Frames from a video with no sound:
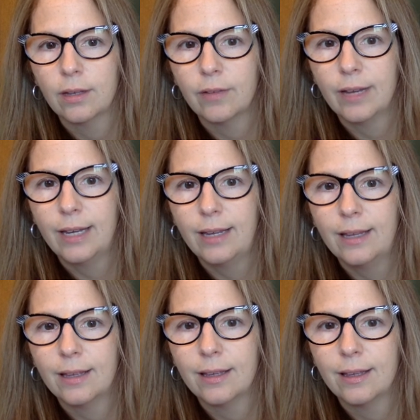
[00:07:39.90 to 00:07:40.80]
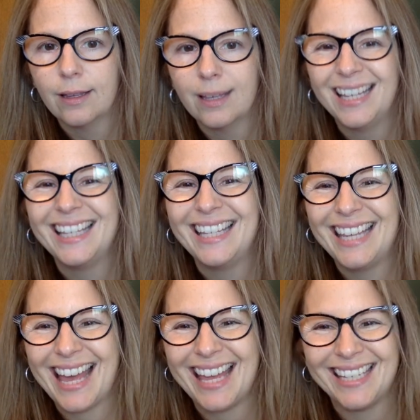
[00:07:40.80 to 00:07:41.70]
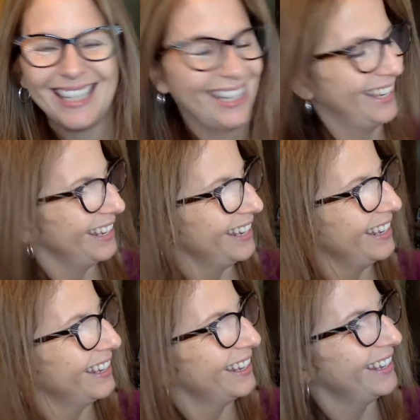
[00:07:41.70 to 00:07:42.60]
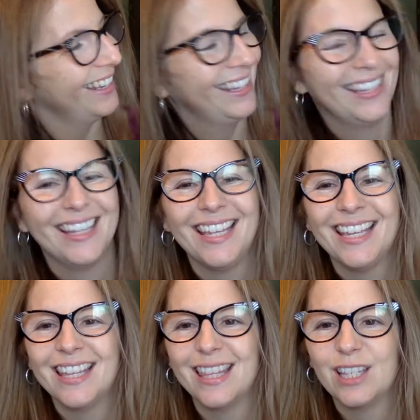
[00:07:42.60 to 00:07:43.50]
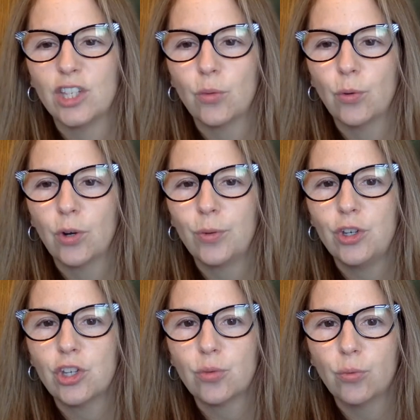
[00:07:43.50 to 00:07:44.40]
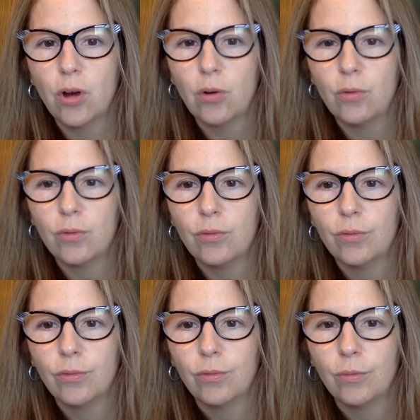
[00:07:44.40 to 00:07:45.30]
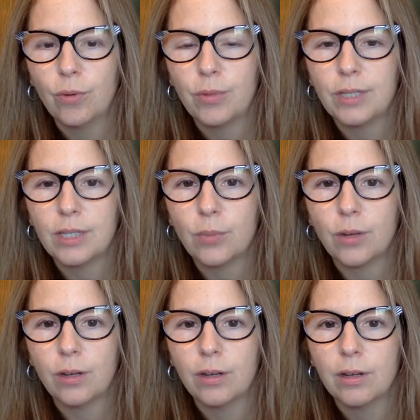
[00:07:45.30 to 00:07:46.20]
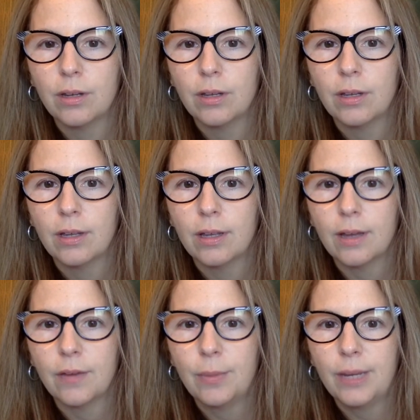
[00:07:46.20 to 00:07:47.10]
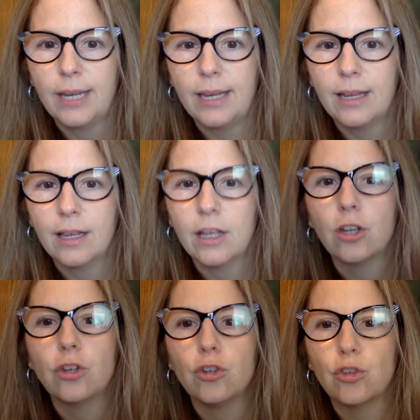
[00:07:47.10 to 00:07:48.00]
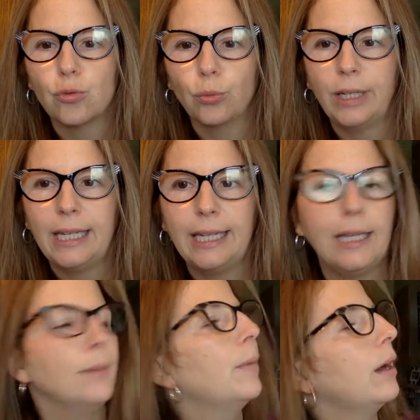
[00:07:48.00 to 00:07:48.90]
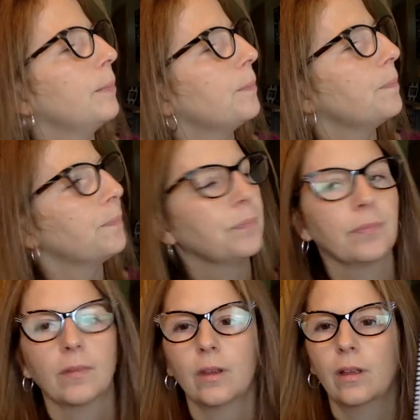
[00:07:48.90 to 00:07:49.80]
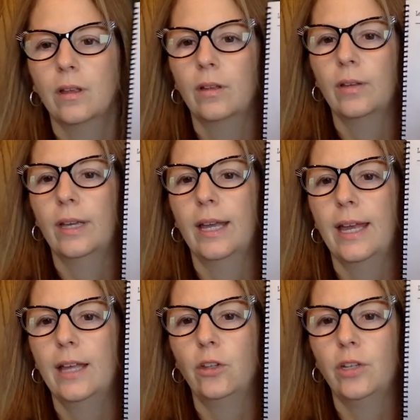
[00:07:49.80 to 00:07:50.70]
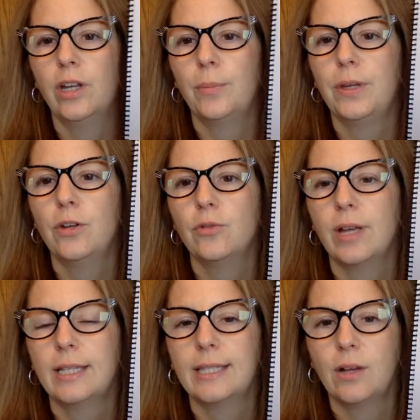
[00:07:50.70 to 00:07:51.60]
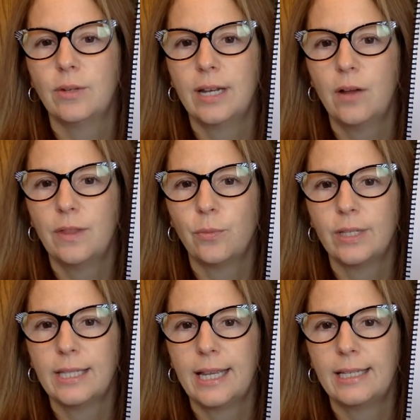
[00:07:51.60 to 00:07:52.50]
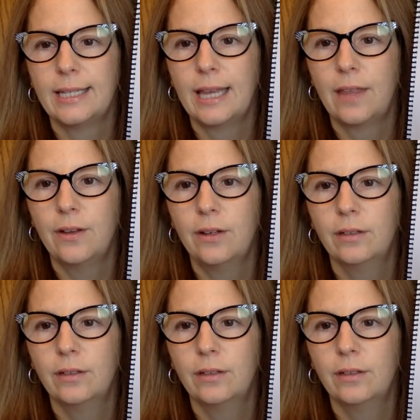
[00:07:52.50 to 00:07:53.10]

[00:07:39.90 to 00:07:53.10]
Ready? Get. This is the word we just wrote. What was this one? Everybody? Dream. Okay, looking up here, you guys sound it out and then we'll say it together.